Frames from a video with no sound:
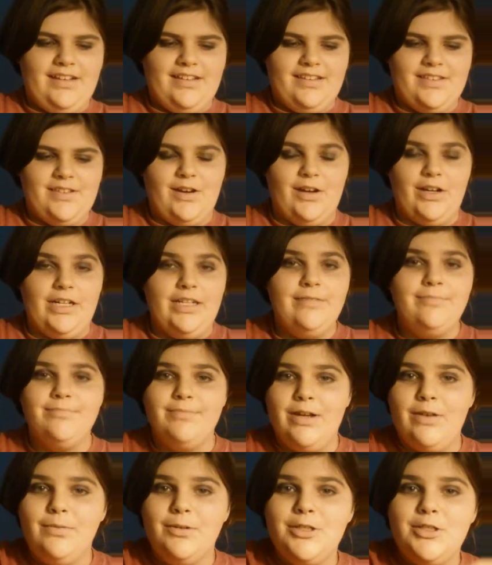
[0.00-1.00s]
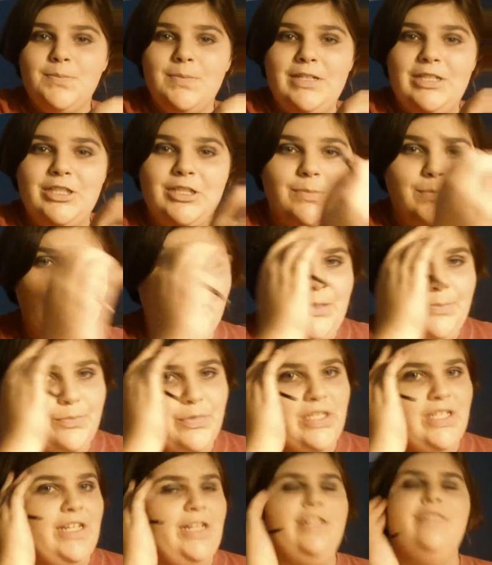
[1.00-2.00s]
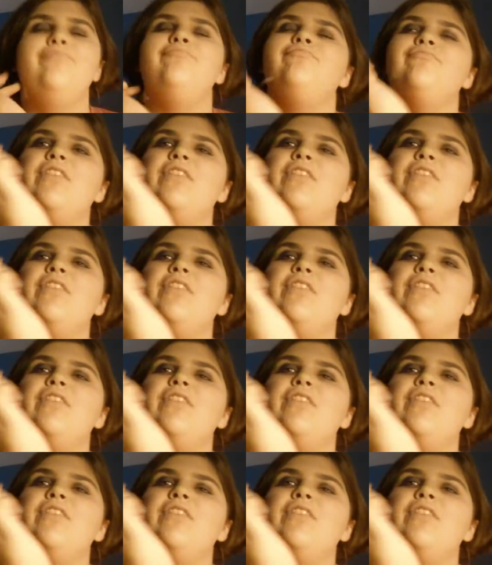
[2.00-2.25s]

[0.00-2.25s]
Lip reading: Sorry, my words are being jumbled up today.